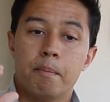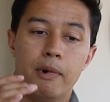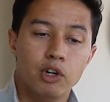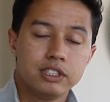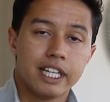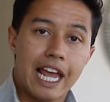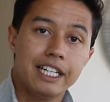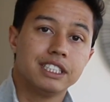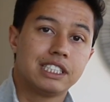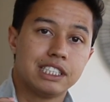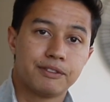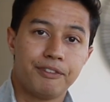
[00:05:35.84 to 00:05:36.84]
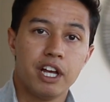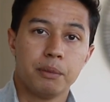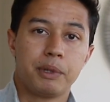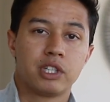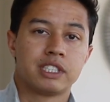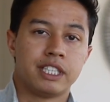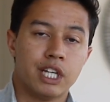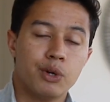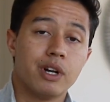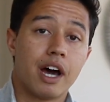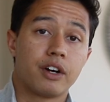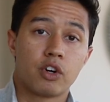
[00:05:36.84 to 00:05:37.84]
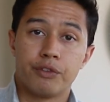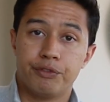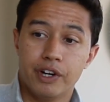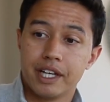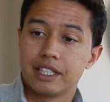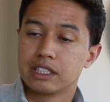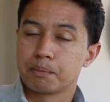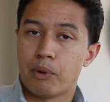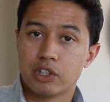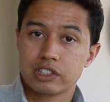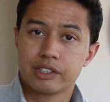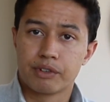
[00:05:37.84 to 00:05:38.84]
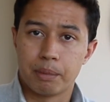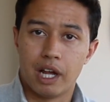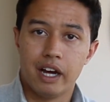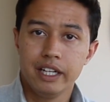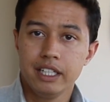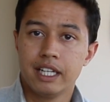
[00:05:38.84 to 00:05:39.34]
Most agencies fail because they don't know how to convert this positive reply